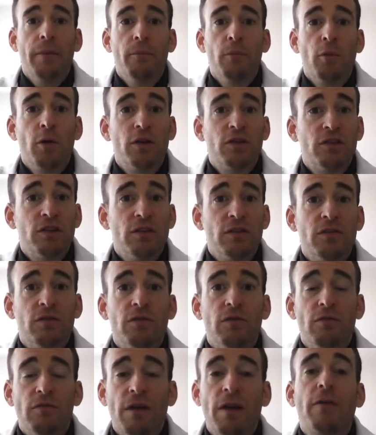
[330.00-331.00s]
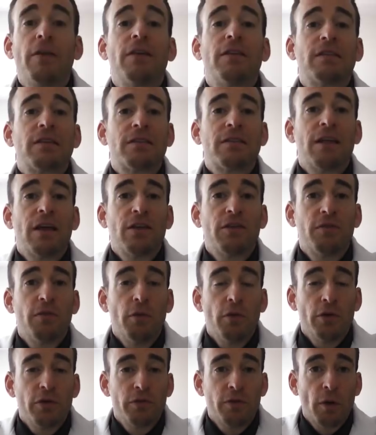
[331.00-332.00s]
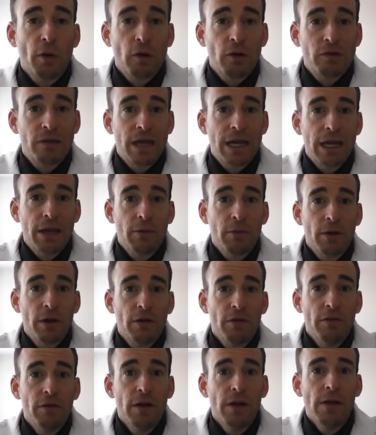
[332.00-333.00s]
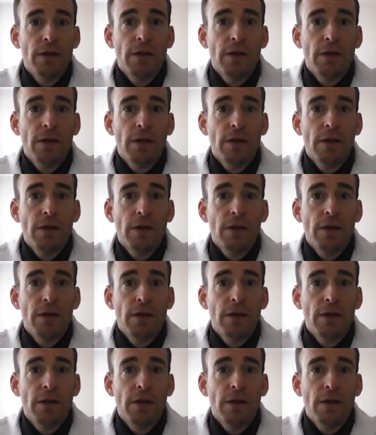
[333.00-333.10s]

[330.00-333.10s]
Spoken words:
which is very successful as far as getting rid of